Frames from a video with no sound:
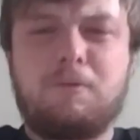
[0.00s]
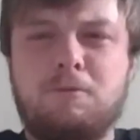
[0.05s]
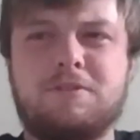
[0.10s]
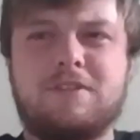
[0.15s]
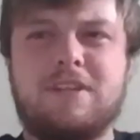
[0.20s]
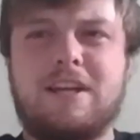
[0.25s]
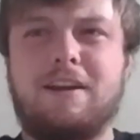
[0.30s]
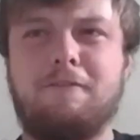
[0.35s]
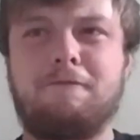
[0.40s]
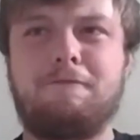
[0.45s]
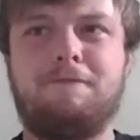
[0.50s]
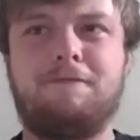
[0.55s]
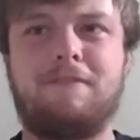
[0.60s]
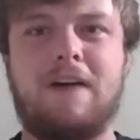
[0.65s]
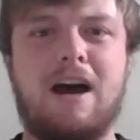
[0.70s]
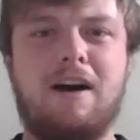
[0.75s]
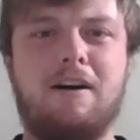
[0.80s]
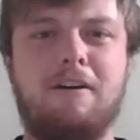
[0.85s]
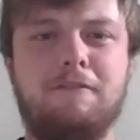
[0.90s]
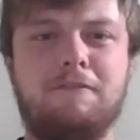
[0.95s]
was like
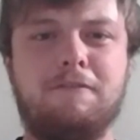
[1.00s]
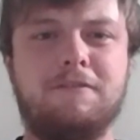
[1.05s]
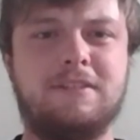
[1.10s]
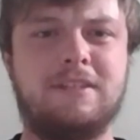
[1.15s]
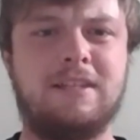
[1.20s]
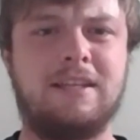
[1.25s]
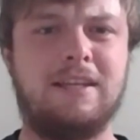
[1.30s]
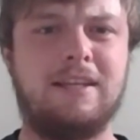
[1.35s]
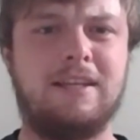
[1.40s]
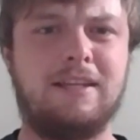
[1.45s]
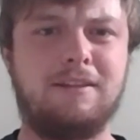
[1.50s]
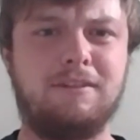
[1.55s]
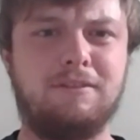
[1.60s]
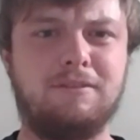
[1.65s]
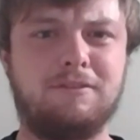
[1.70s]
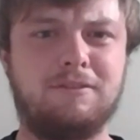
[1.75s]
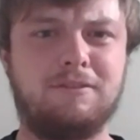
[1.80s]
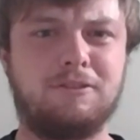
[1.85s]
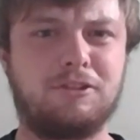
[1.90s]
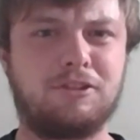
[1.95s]
5'10"
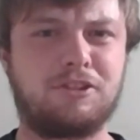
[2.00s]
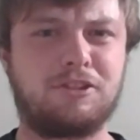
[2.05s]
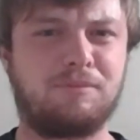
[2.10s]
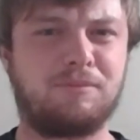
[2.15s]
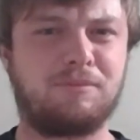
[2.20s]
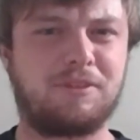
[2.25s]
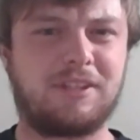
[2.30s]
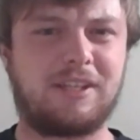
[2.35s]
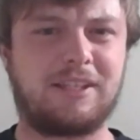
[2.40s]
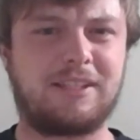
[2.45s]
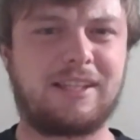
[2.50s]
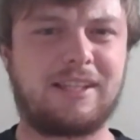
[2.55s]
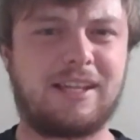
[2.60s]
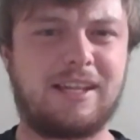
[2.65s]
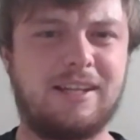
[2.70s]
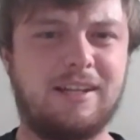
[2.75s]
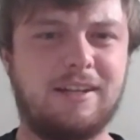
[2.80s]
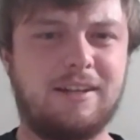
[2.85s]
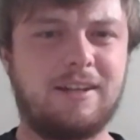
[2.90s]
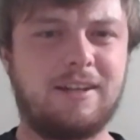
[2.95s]
or something like
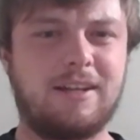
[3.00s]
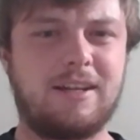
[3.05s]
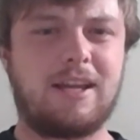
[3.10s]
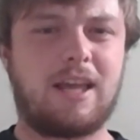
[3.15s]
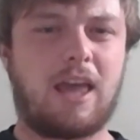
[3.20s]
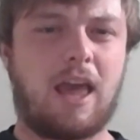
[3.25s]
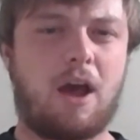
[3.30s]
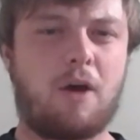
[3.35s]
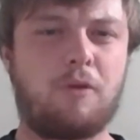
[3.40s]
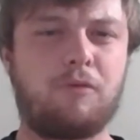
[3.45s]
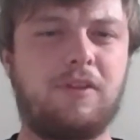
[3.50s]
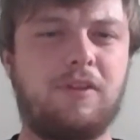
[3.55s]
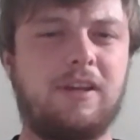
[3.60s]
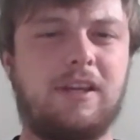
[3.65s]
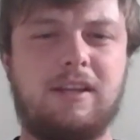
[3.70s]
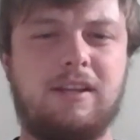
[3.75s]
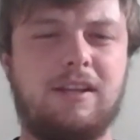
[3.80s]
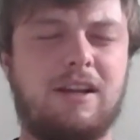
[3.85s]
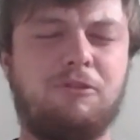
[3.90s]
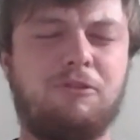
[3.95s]
that. I don't think
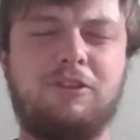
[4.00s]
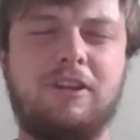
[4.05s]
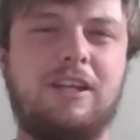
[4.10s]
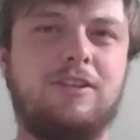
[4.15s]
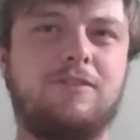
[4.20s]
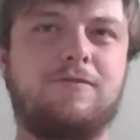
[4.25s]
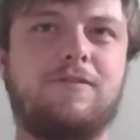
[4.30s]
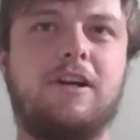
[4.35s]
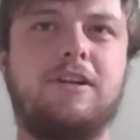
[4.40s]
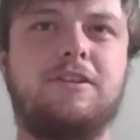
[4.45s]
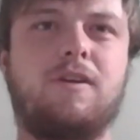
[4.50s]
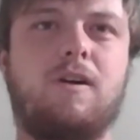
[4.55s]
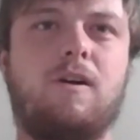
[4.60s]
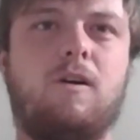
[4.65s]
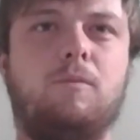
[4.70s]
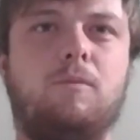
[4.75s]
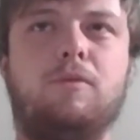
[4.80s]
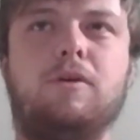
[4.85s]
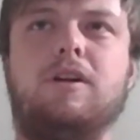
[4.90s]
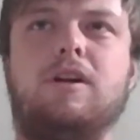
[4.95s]
he's very tall,
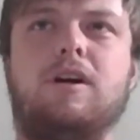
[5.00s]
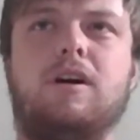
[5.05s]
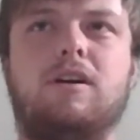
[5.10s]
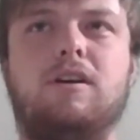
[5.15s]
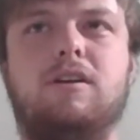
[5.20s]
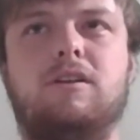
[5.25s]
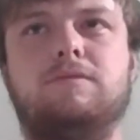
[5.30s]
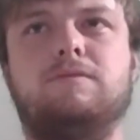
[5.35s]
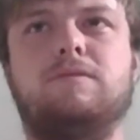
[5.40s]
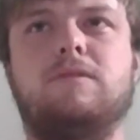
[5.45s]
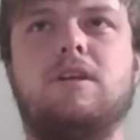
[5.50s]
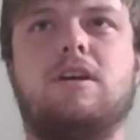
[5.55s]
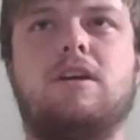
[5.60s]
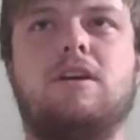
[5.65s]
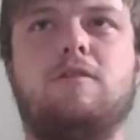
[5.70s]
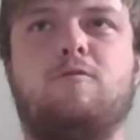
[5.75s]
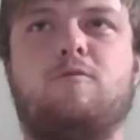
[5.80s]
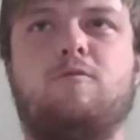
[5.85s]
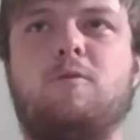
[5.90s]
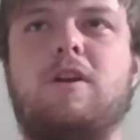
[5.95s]
but
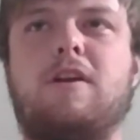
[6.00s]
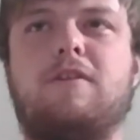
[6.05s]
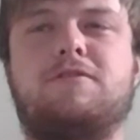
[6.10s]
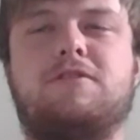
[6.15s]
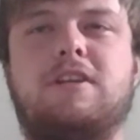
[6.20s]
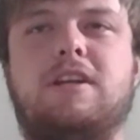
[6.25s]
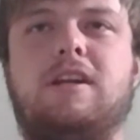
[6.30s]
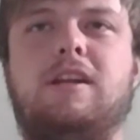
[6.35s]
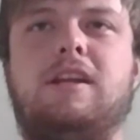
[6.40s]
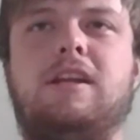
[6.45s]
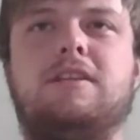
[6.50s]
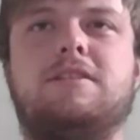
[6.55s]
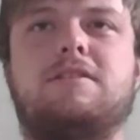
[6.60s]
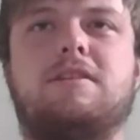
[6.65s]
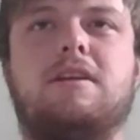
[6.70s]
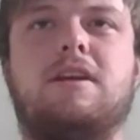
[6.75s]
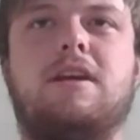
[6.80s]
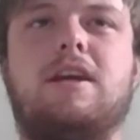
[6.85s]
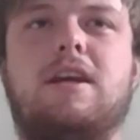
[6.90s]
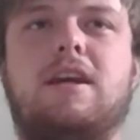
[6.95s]
from what I've seen, he's
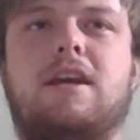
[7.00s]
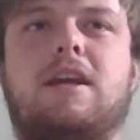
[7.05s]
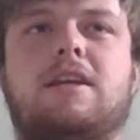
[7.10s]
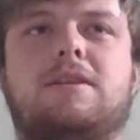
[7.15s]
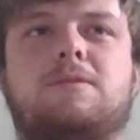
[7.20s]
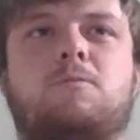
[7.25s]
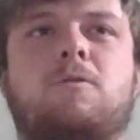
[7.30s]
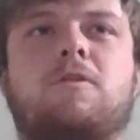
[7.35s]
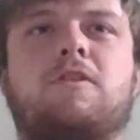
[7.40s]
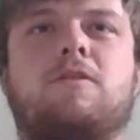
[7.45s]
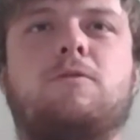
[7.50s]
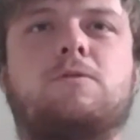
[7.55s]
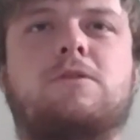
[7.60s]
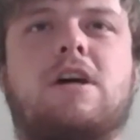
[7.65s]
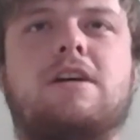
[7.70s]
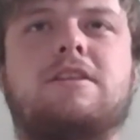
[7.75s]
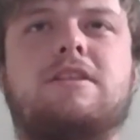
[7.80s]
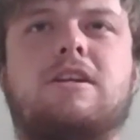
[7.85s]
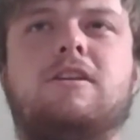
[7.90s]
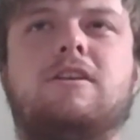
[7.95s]
one of those
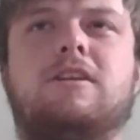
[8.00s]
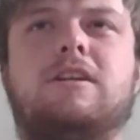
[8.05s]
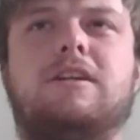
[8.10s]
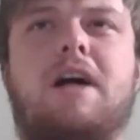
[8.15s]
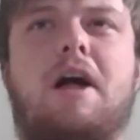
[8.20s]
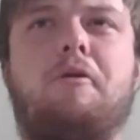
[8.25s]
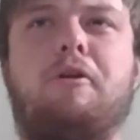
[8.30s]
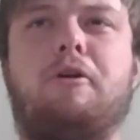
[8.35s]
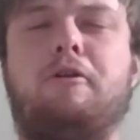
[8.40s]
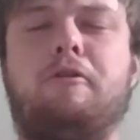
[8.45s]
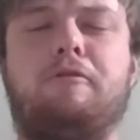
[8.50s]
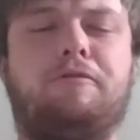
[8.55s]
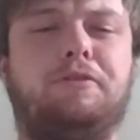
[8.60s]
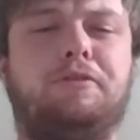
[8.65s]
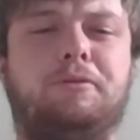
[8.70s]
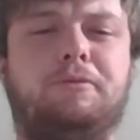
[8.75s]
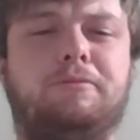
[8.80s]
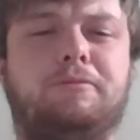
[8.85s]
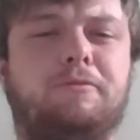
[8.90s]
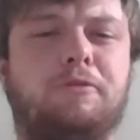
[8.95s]
guys. I don't know if
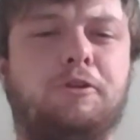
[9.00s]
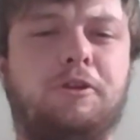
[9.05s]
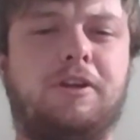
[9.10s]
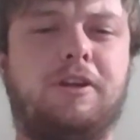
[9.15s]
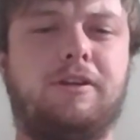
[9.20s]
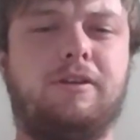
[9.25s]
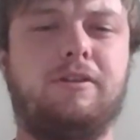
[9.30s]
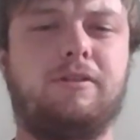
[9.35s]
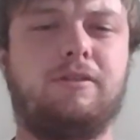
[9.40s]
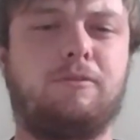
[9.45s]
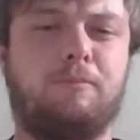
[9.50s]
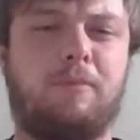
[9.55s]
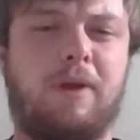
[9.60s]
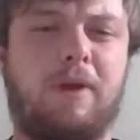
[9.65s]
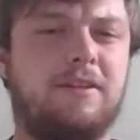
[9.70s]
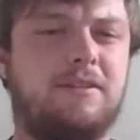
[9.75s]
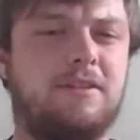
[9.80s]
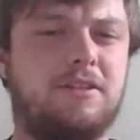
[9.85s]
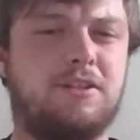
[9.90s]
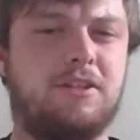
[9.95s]
you really pay
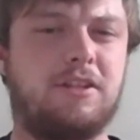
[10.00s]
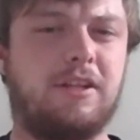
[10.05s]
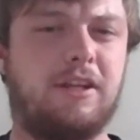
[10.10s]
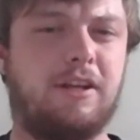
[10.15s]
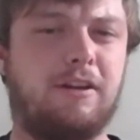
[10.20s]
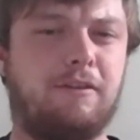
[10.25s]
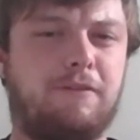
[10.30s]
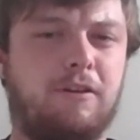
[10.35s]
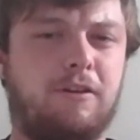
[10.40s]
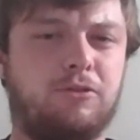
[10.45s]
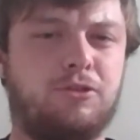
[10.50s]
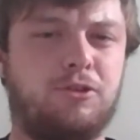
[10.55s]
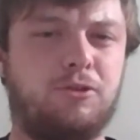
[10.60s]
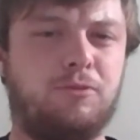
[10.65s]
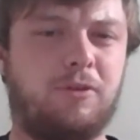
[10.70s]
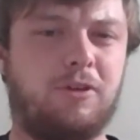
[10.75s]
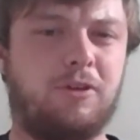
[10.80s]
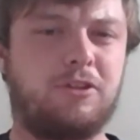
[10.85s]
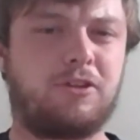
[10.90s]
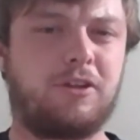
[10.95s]
attention to the NFL too
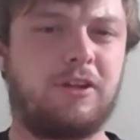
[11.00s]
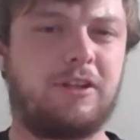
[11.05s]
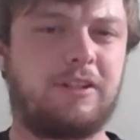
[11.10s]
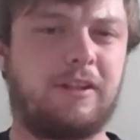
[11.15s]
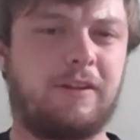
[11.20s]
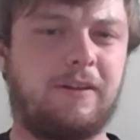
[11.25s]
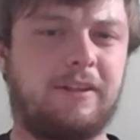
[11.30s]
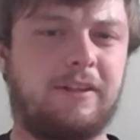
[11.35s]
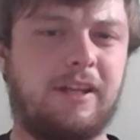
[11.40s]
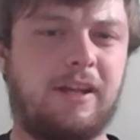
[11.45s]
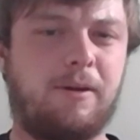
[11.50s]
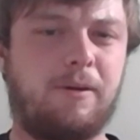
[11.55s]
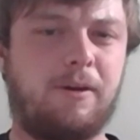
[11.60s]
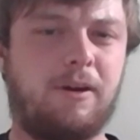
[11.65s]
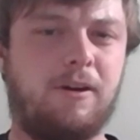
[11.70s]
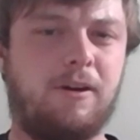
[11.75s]
much or anything like that.